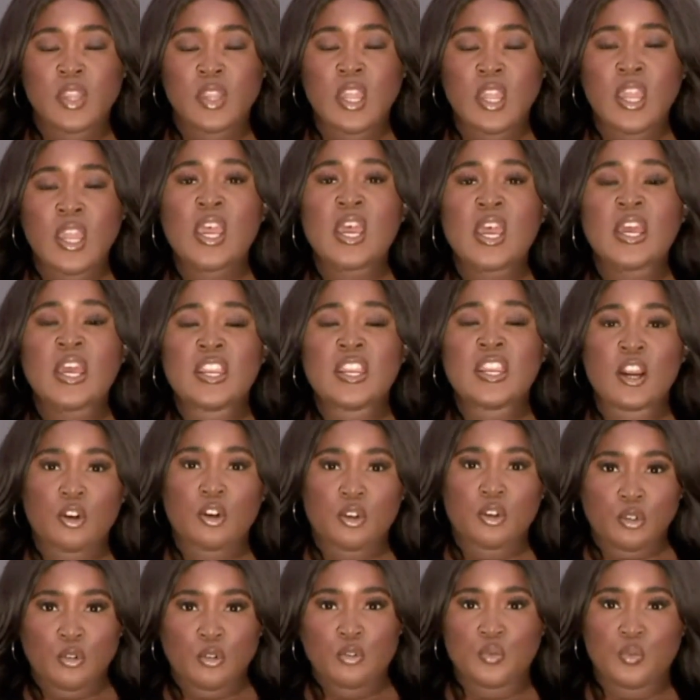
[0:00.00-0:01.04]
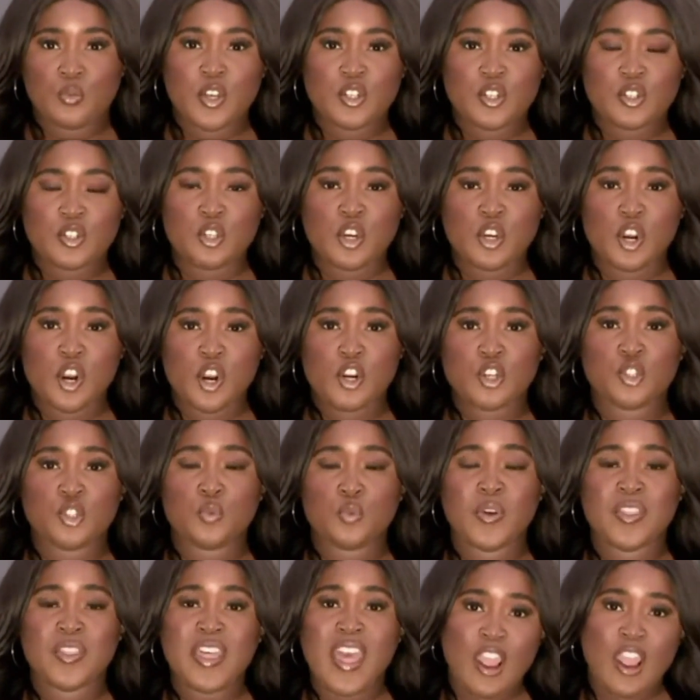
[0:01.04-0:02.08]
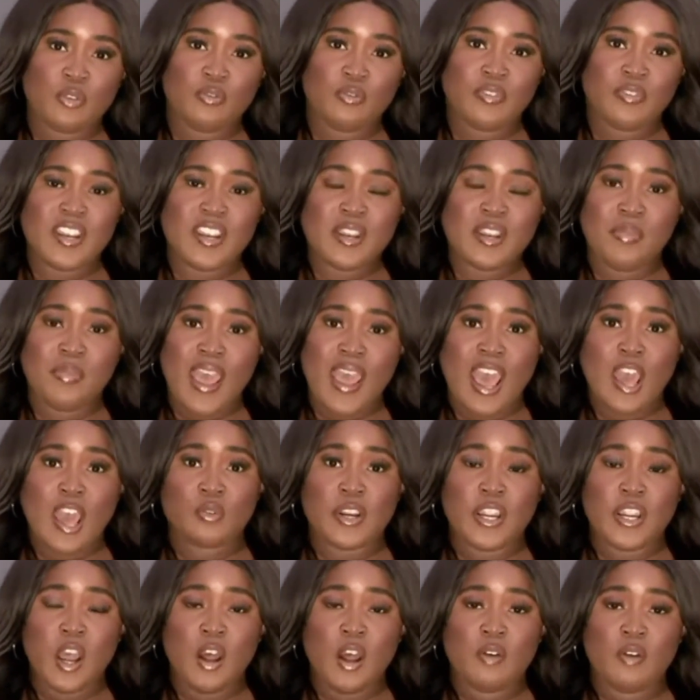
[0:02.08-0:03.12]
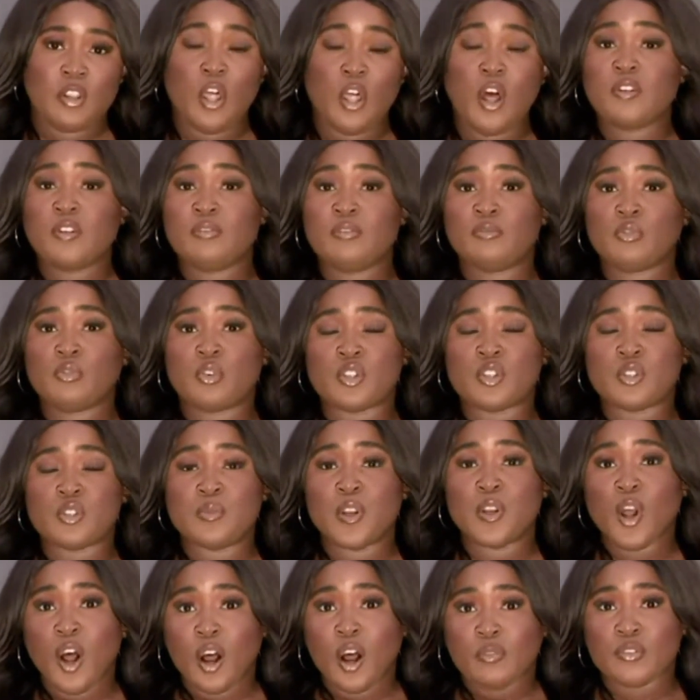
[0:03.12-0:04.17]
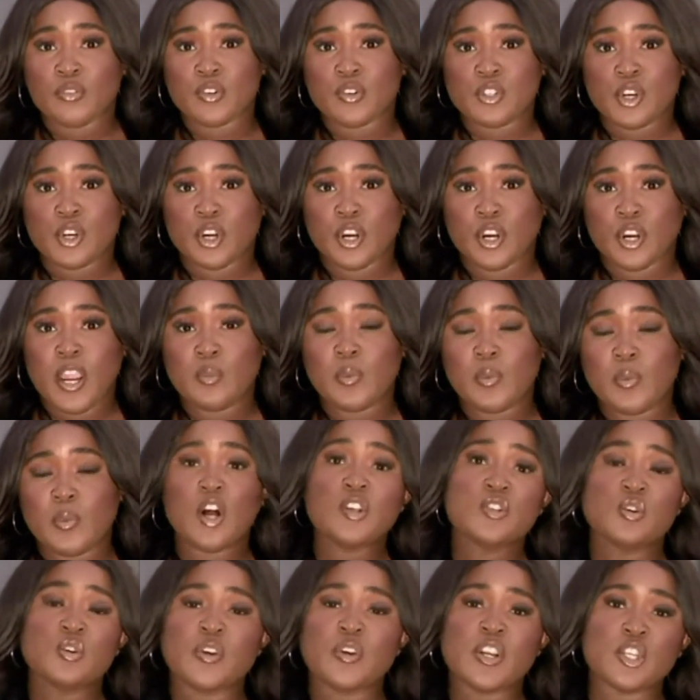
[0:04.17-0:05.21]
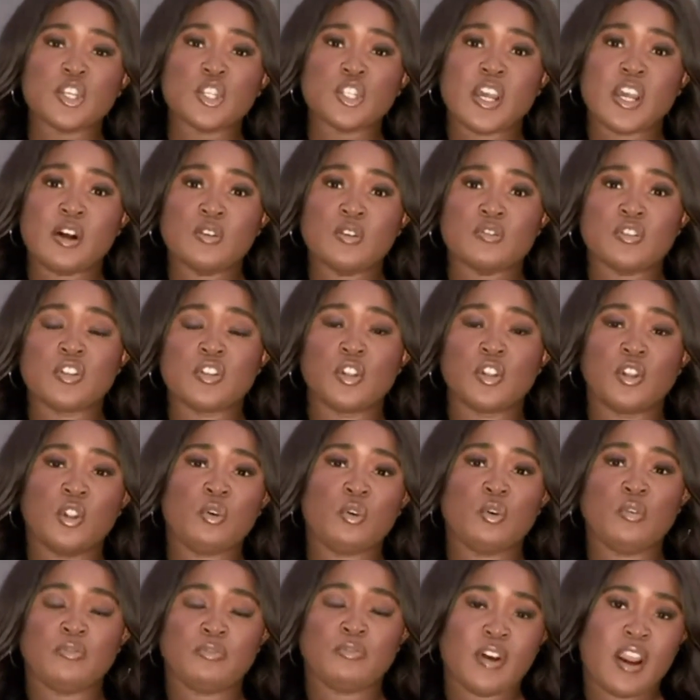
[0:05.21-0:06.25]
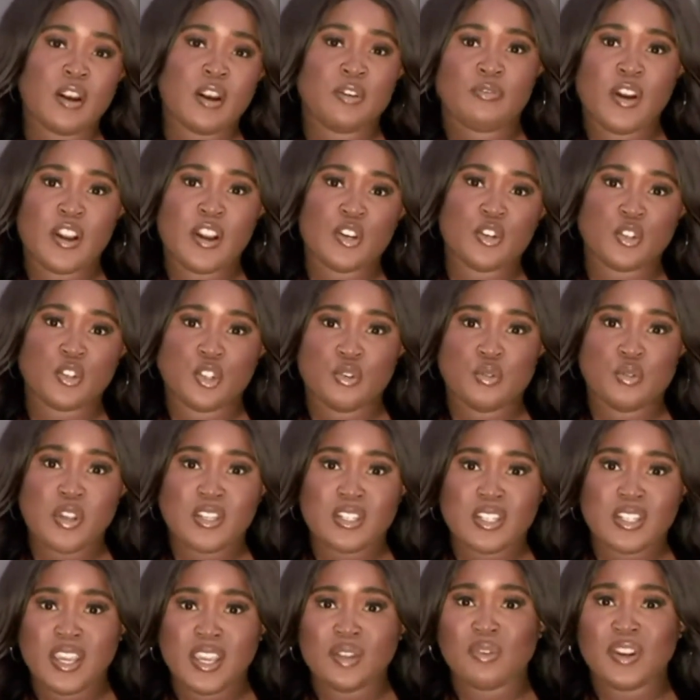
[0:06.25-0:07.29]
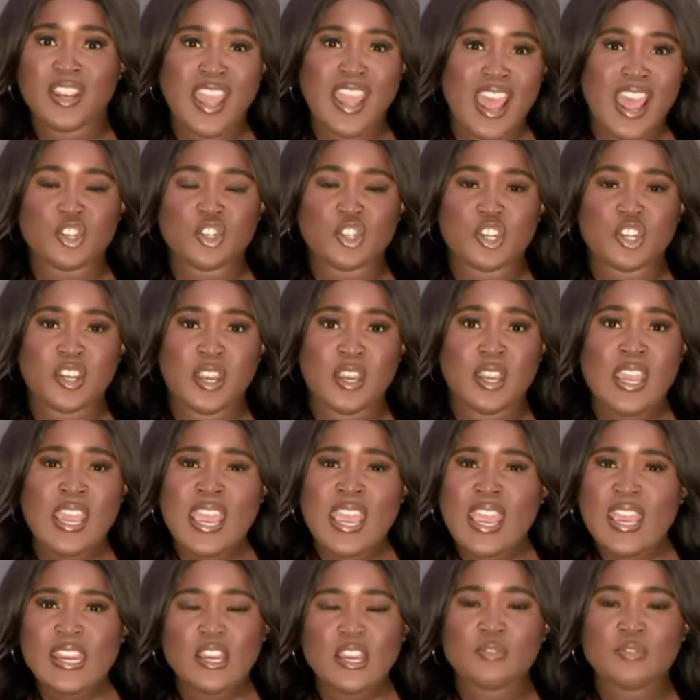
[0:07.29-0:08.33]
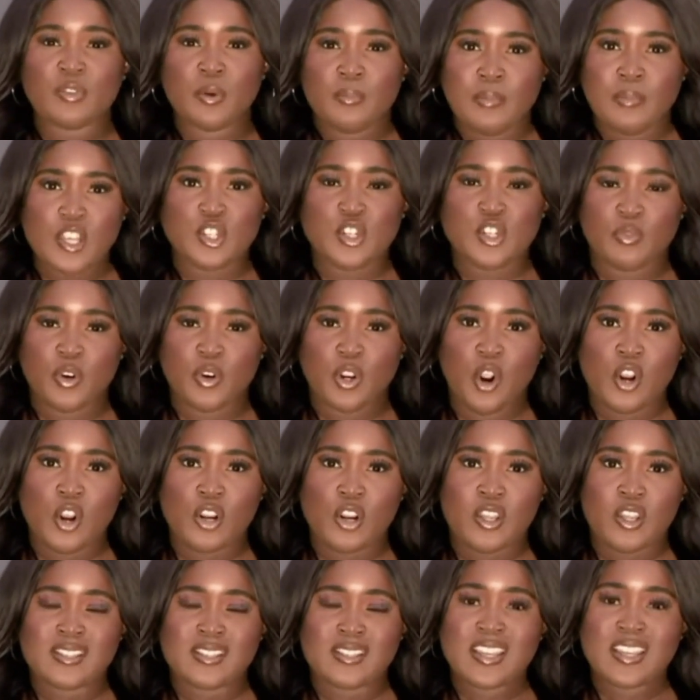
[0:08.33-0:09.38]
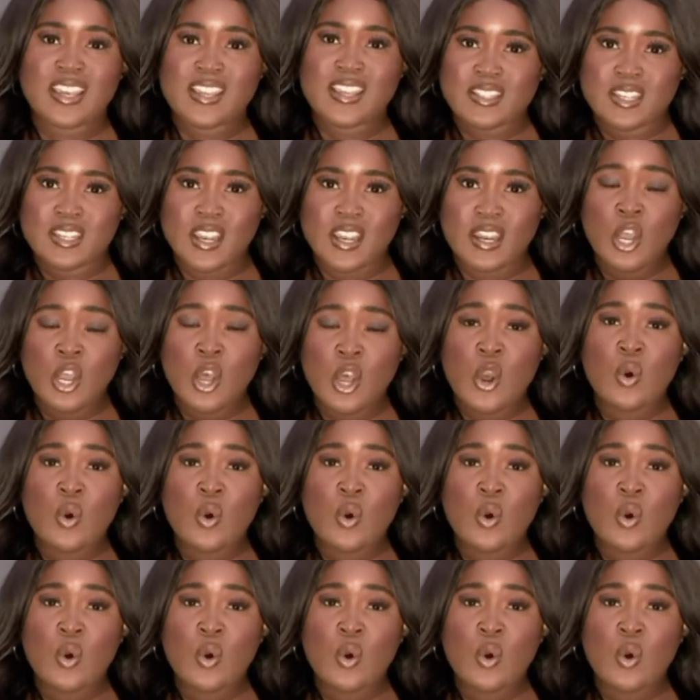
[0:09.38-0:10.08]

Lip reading: Now, Cruz was charged with aggravated battery of a law enforcement officer, and we also reached out to the local firefighters union to get reaction and any information regarding this incident. When I